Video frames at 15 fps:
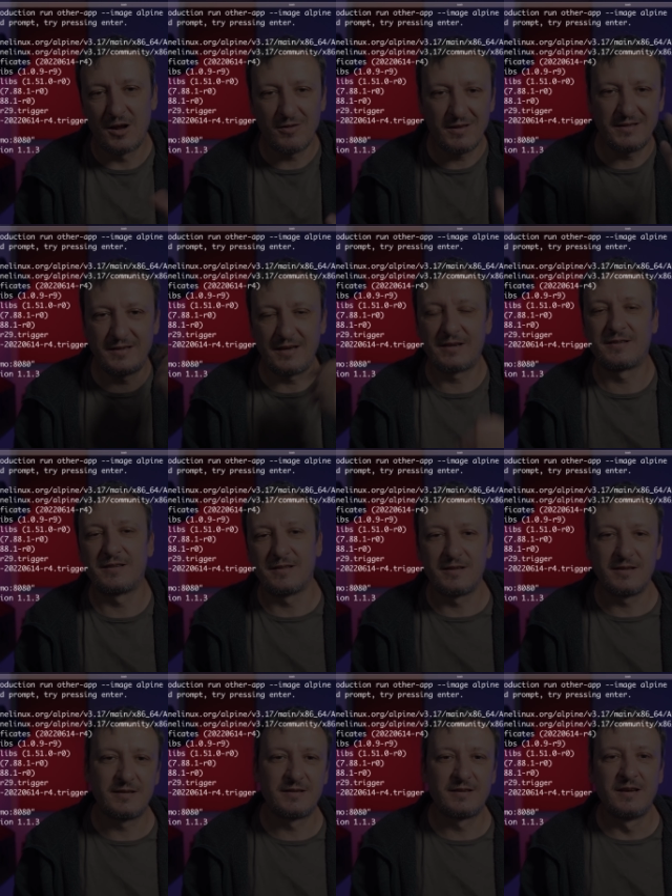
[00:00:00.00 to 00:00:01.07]
Now let's
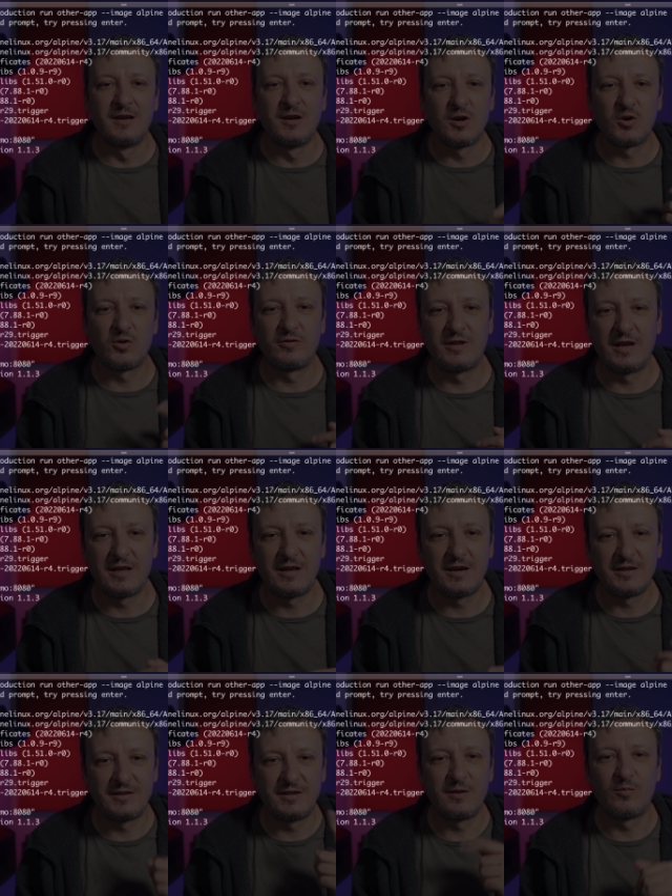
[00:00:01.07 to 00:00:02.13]
exit this container
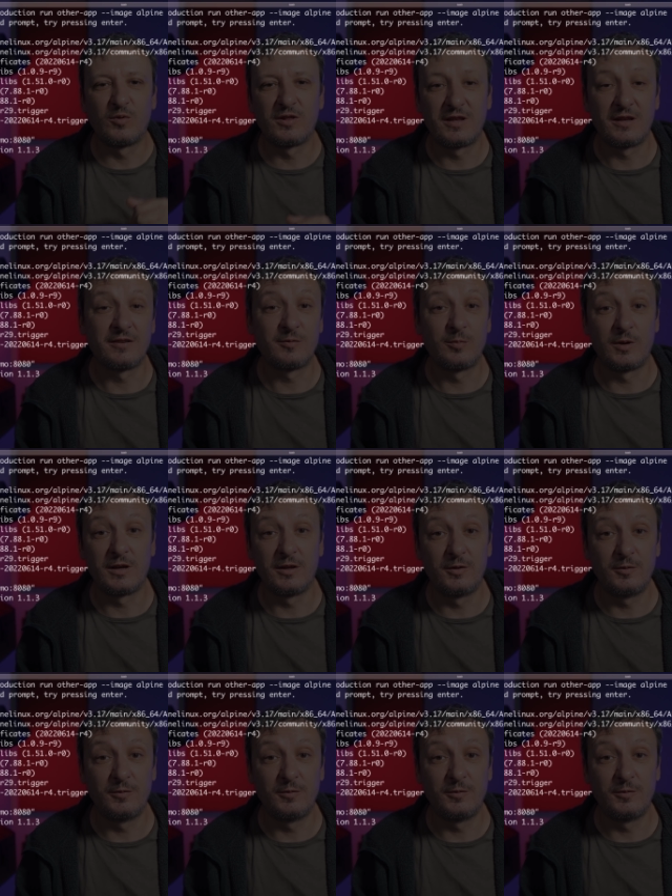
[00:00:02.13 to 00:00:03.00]
and see what else we can